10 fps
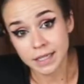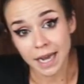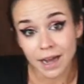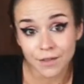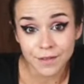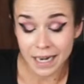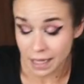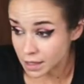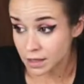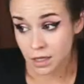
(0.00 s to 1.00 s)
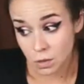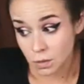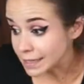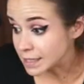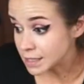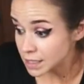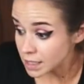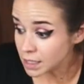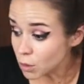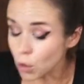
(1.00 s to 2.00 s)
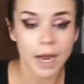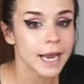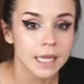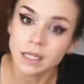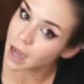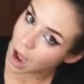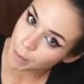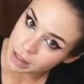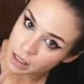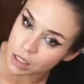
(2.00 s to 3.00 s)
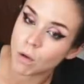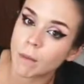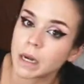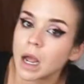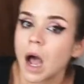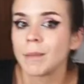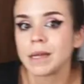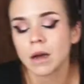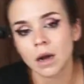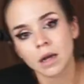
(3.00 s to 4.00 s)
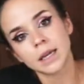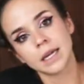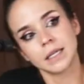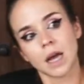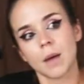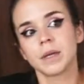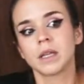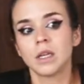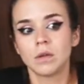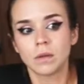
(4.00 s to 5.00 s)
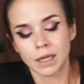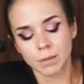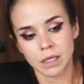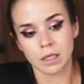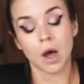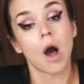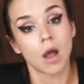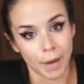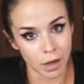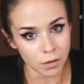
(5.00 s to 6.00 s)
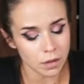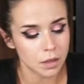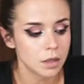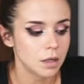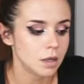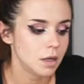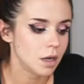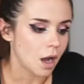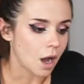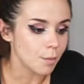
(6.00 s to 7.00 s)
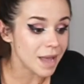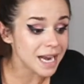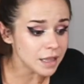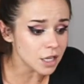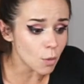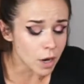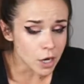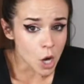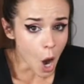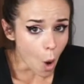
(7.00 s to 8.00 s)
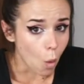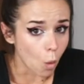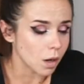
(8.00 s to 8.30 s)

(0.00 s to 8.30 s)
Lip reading: have anything that you'd like to see or any topic that you want me to comment on, any topic that you'd like me to talk about, anything you want to know,